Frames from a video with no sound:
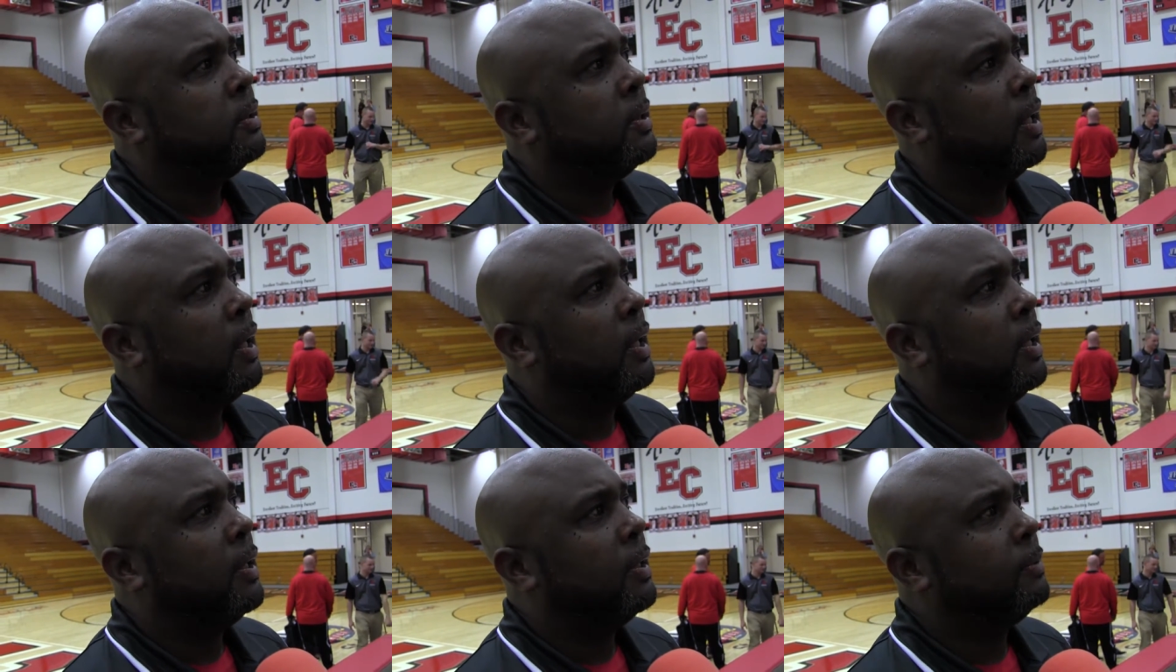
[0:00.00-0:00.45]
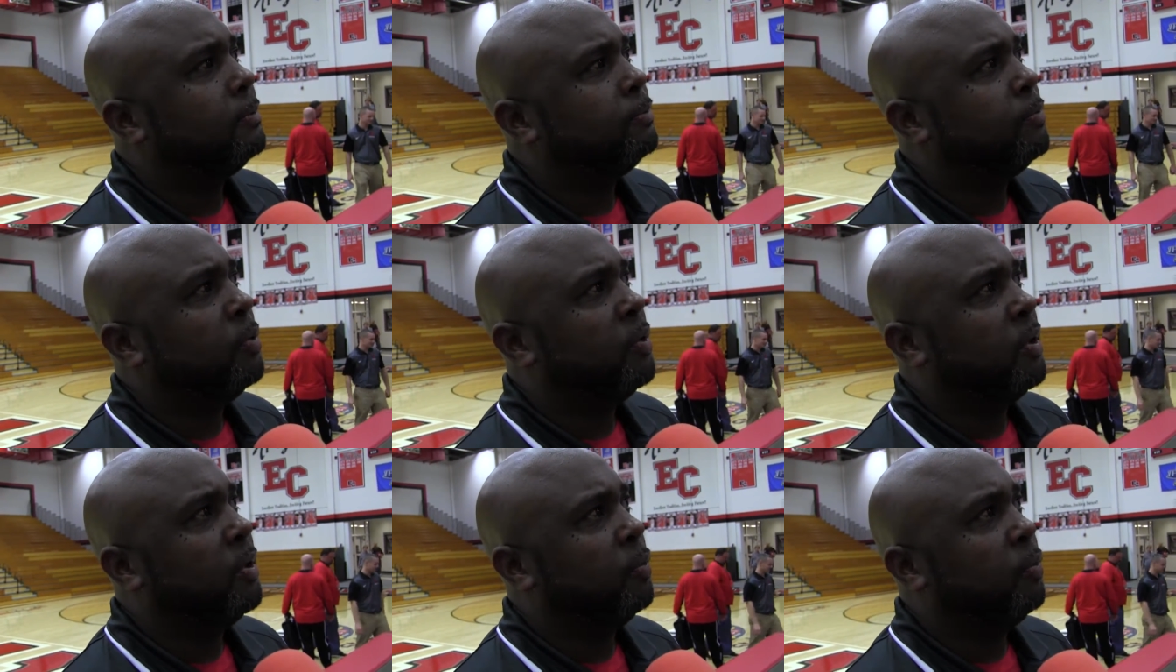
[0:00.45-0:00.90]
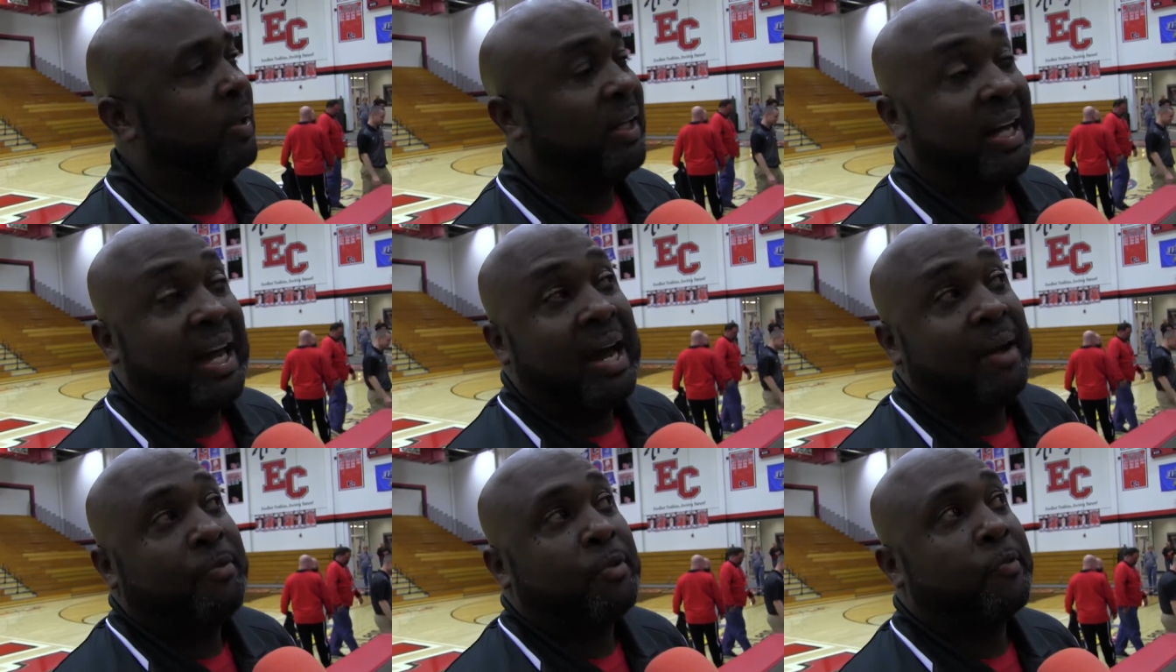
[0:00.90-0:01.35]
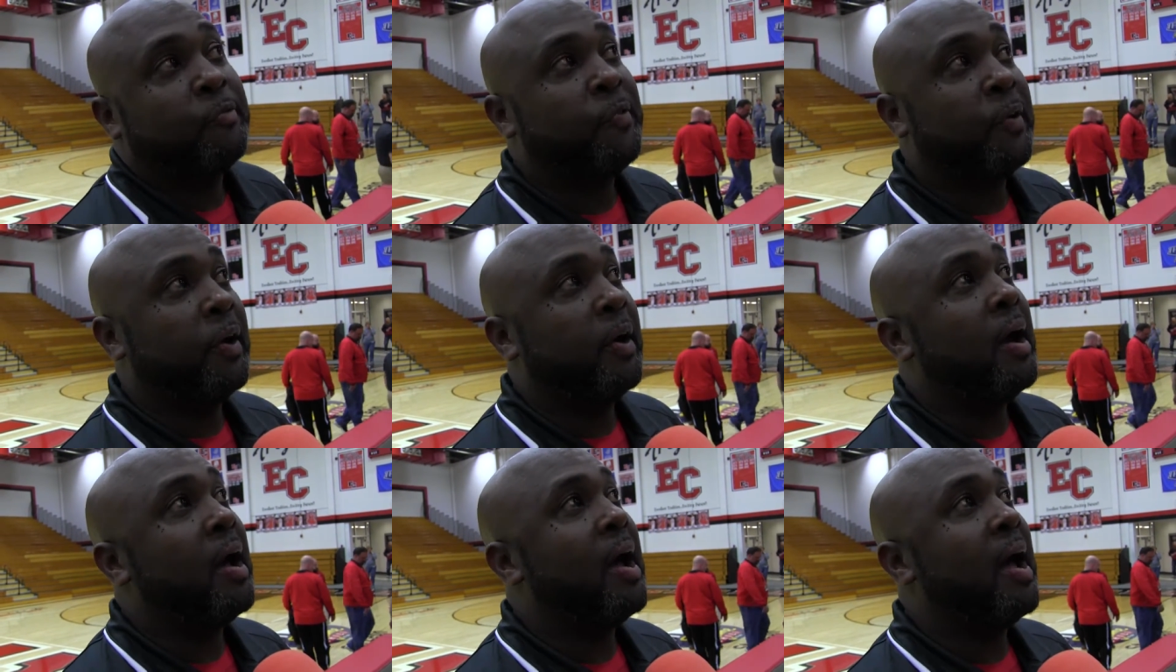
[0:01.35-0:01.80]
Uh, we have to
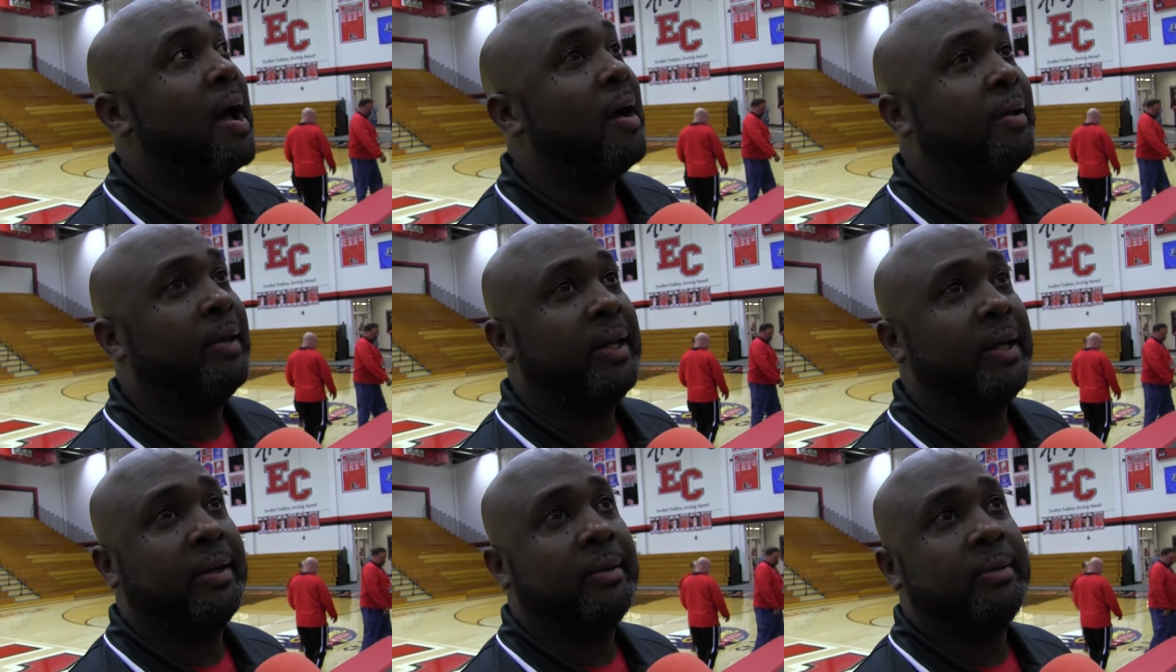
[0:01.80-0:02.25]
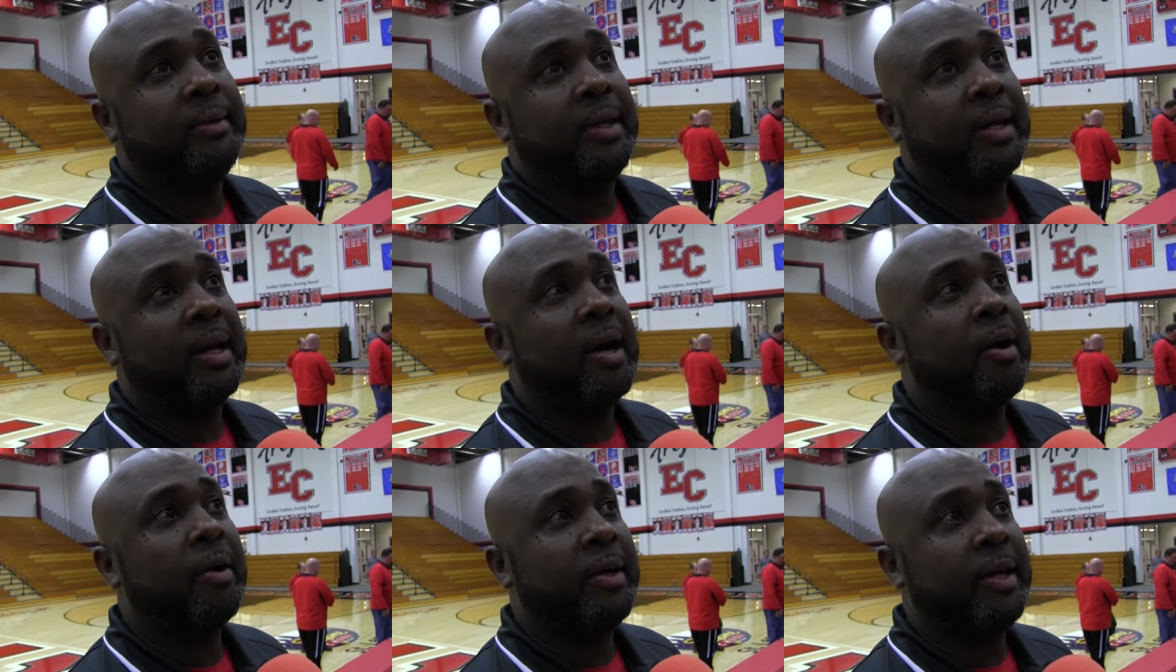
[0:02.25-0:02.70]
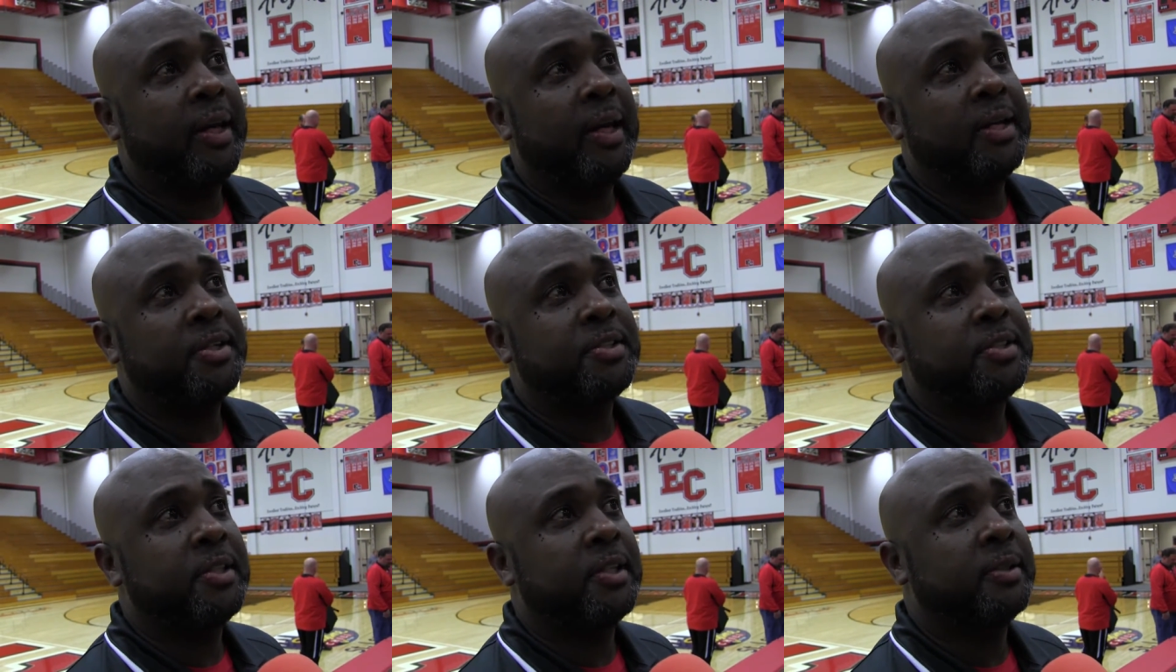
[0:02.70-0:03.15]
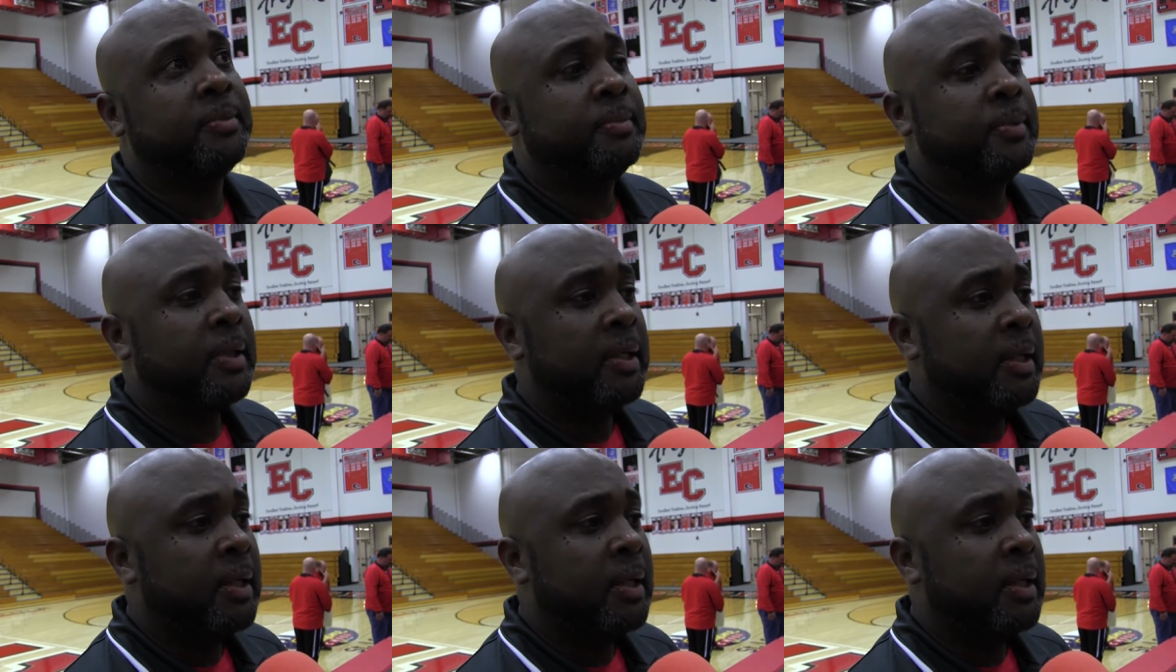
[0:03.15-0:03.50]
figure out how to get, get our kids to,